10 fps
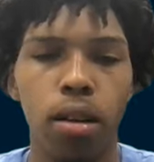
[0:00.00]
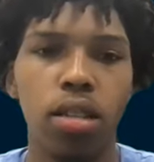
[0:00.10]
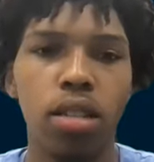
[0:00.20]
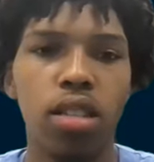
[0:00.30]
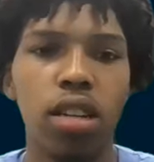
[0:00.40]

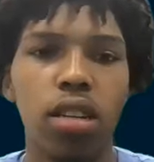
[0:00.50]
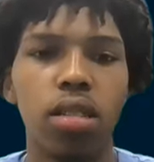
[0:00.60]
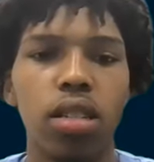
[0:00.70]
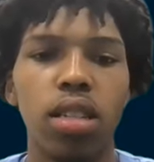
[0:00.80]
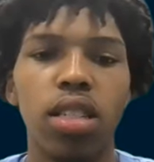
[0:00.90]
Just
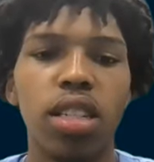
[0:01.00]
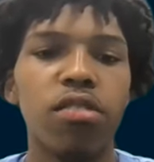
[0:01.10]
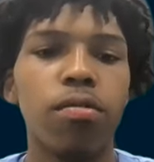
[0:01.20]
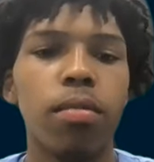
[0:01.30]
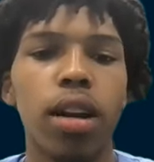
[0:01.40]
getting
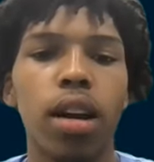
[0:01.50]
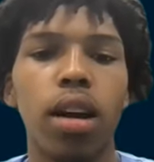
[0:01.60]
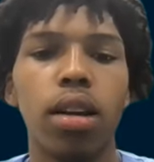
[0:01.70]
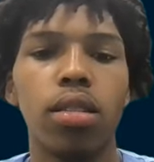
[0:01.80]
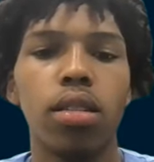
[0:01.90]
shots from my
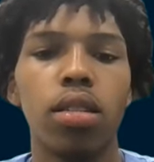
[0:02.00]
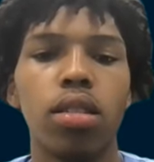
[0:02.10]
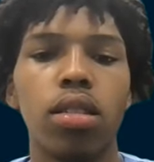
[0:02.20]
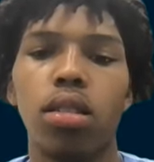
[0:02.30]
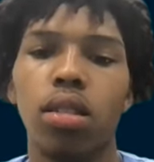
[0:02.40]
guys,
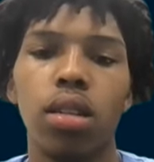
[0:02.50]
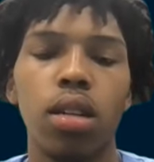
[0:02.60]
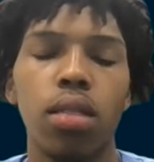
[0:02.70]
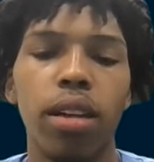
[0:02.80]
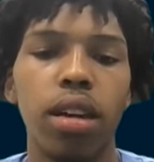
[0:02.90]
just
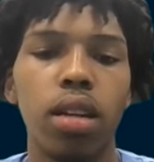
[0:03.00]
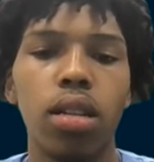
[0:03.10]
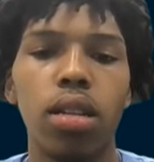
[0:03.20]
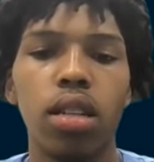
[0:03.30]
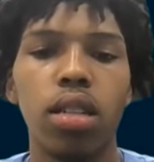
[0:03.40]
making it a
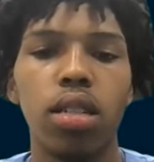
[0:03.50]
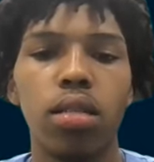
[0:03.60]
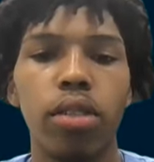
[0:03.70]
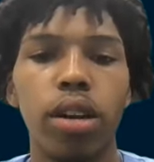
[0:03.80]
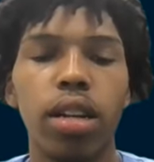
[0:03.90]
little easier,
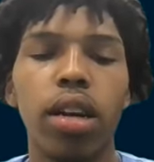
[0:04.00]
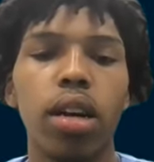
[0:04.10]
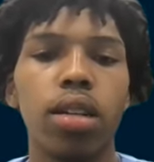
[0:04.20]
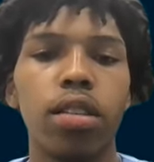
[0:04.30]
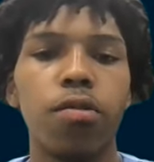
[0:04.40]
breaking down
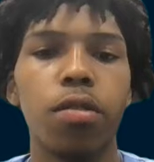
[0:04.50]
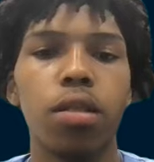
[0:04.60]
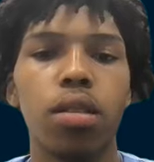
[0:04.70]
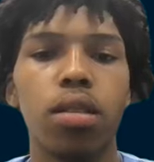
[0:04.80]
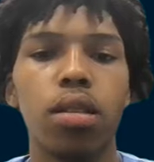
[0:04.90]
the
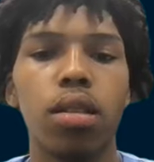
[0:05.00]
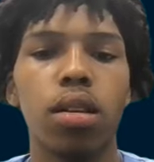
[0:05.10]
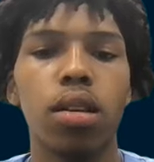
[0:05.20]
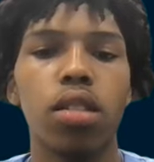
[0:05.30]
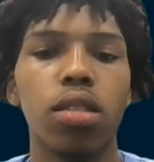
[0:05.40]
defense, and
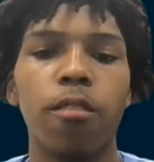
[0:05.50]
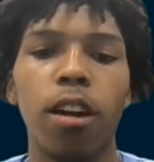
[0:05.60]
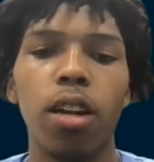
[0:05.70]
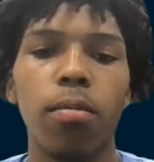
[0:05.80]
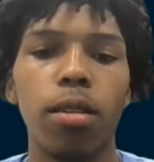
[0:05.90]
just
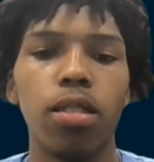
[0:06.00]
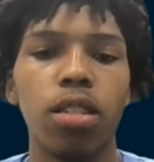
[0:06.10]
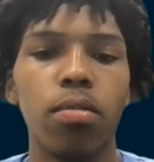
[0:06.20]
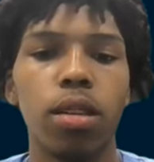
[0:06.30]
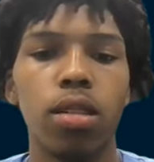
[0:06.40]
finding my
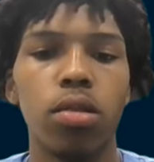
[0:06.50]
teammates.